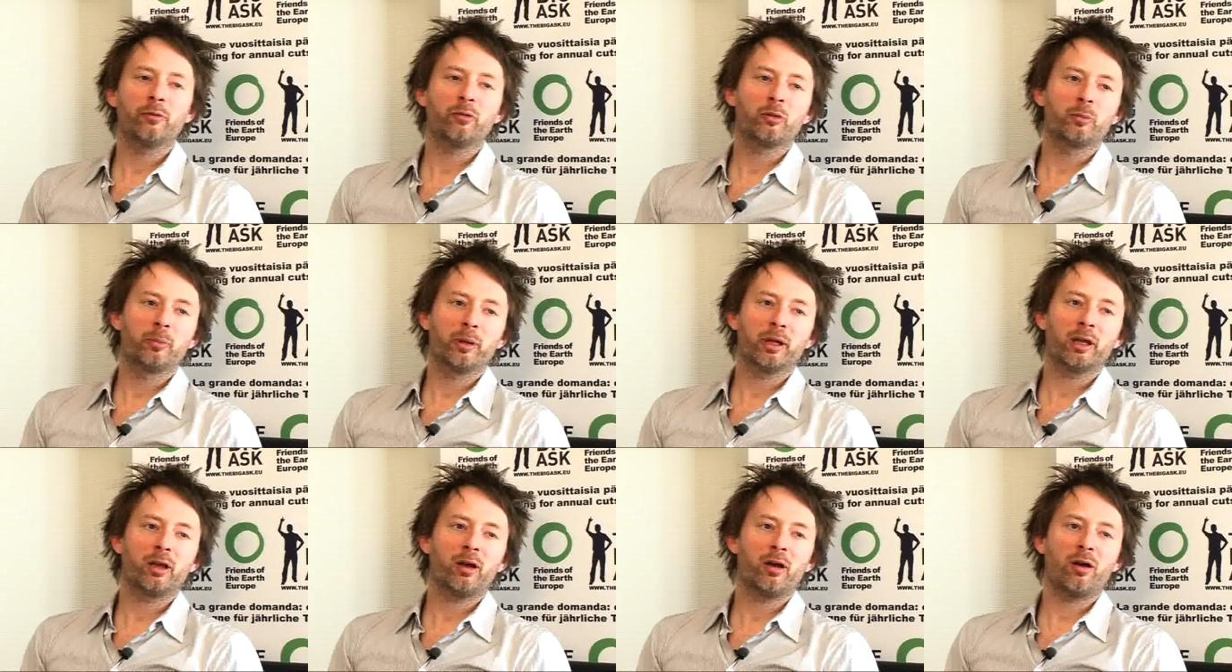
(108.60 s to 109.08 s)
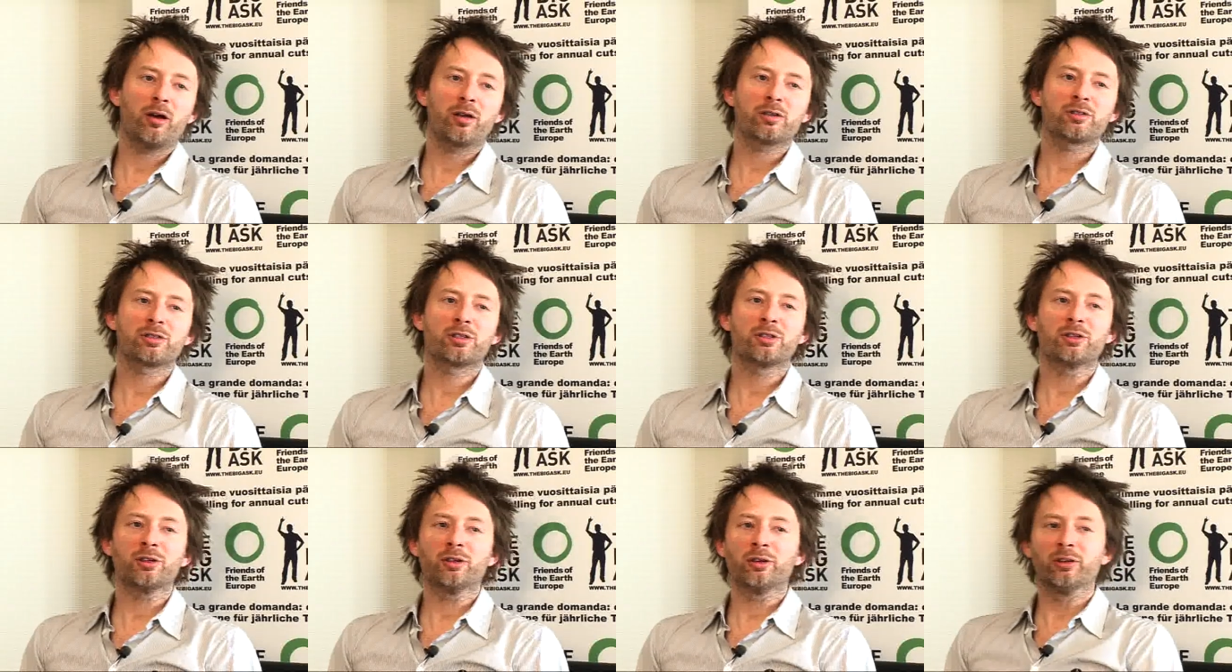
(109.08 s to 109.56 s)
big
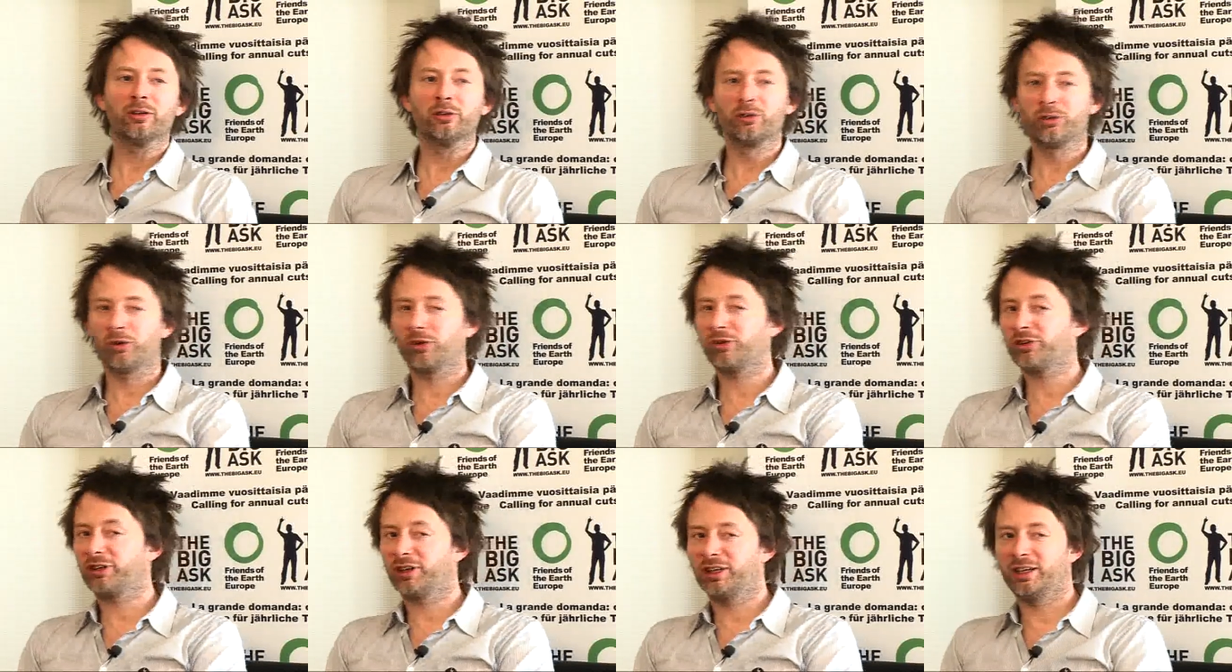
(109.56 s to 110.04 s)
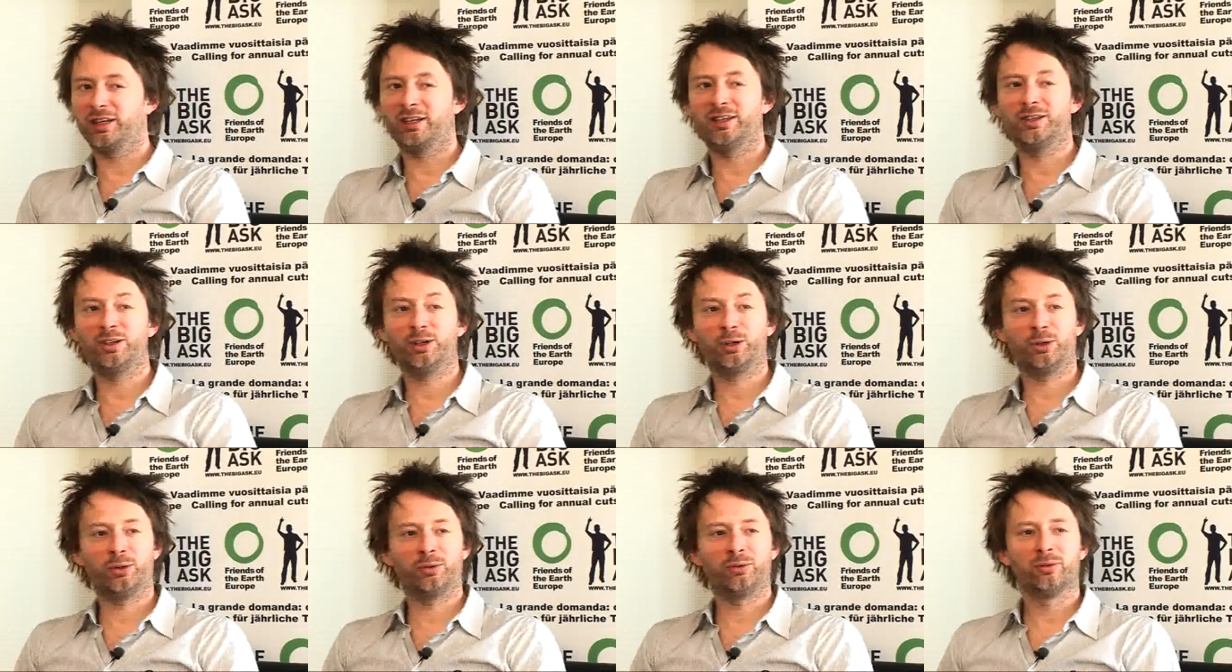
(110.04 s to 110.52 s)

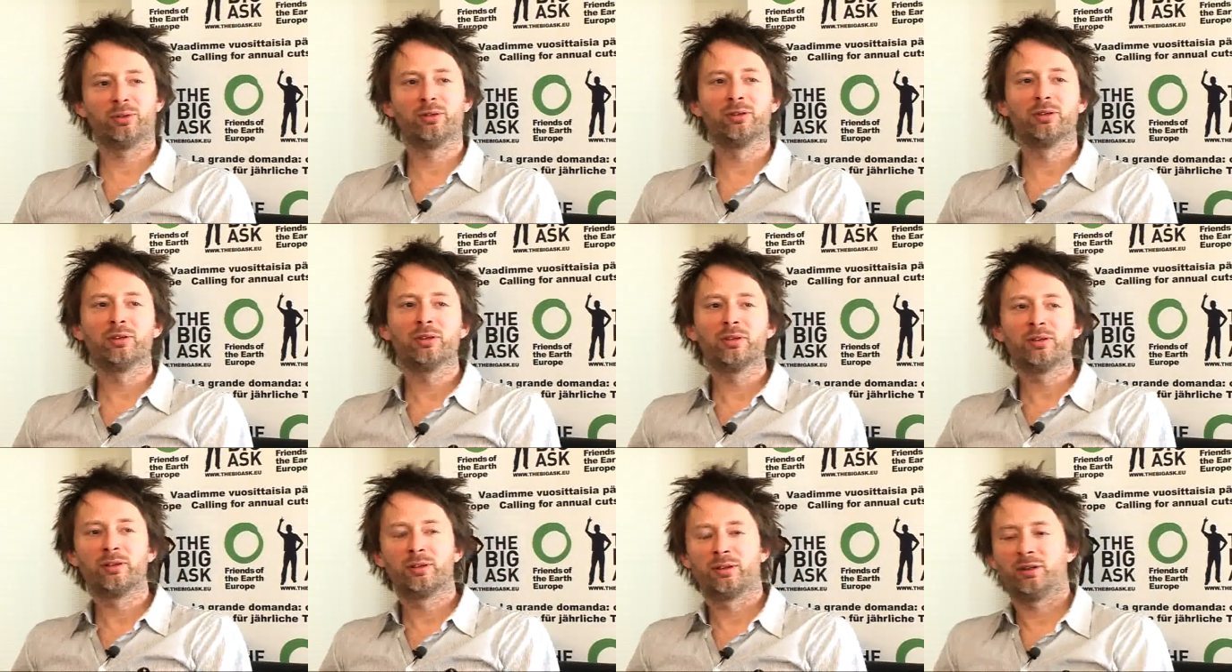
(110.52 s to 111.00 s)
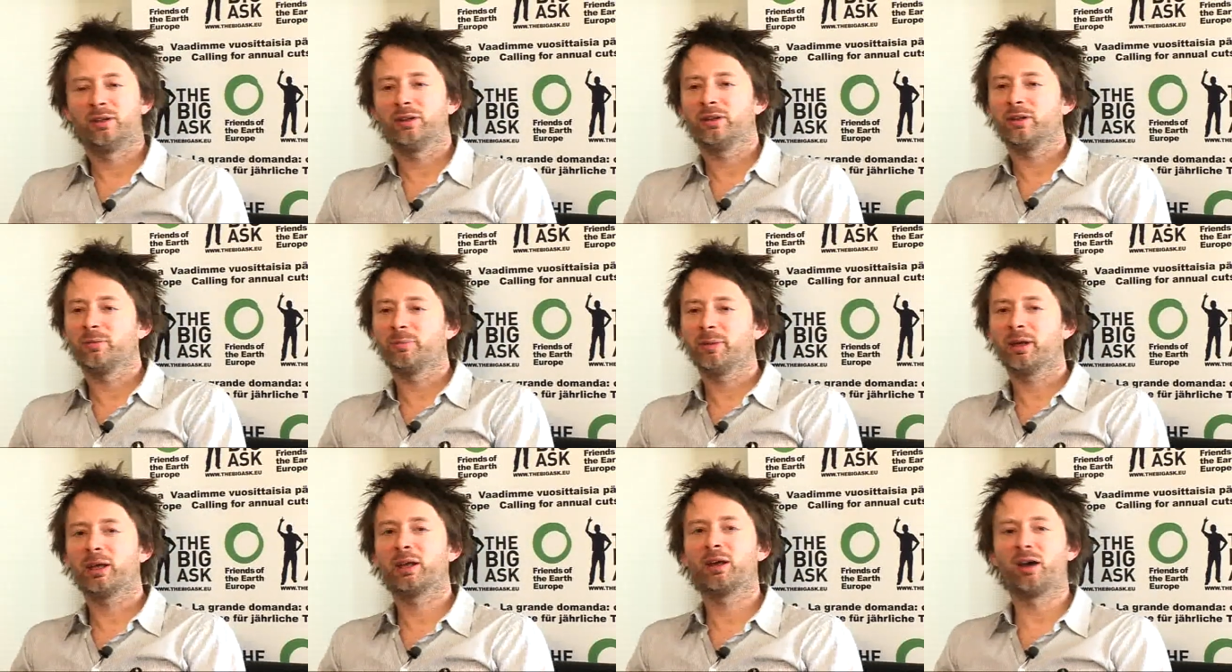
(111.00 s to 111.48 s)
thebigask.eu
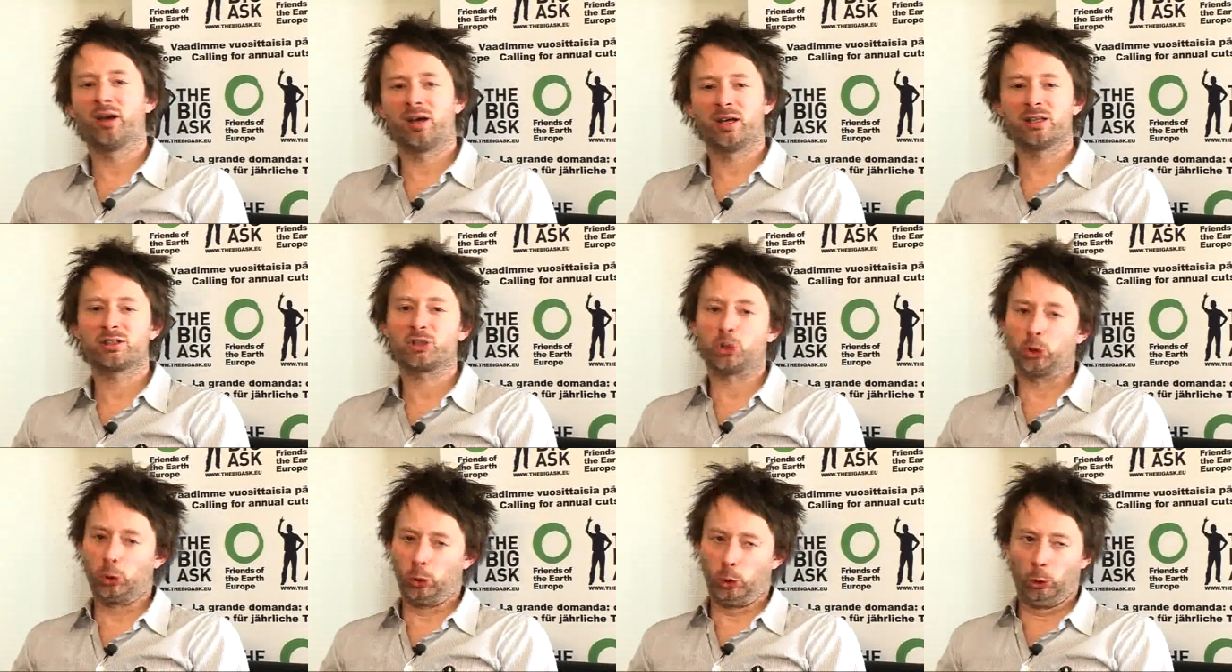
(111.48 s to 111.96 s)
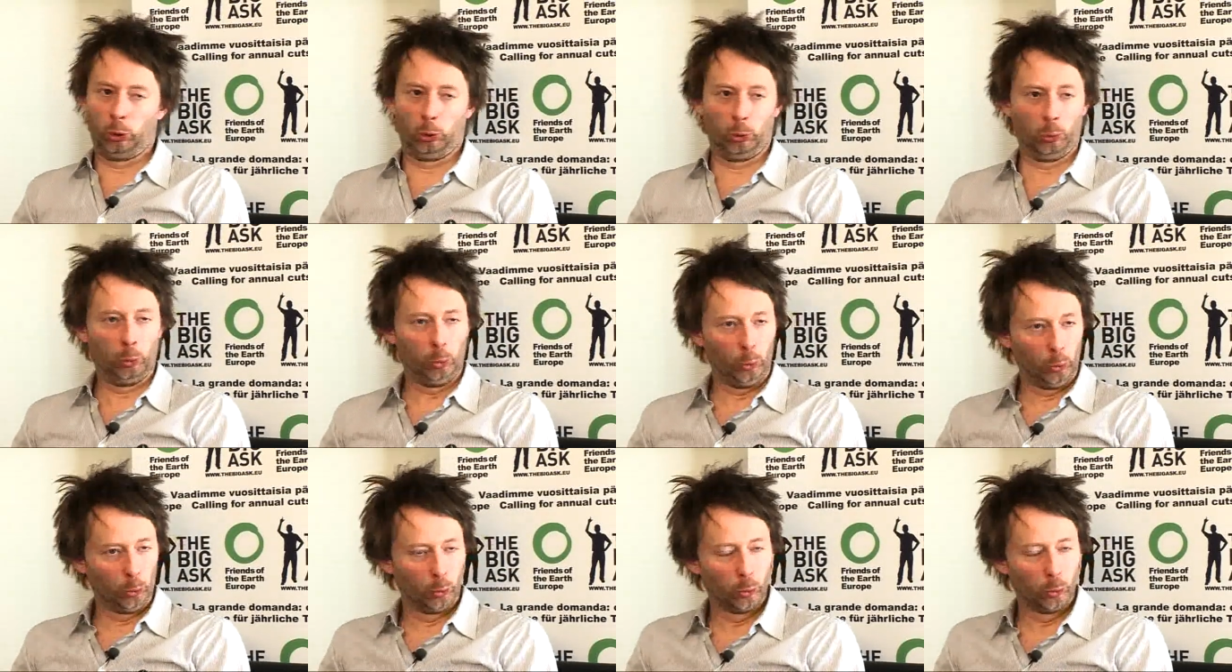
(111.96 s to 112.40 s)
the big Ask You,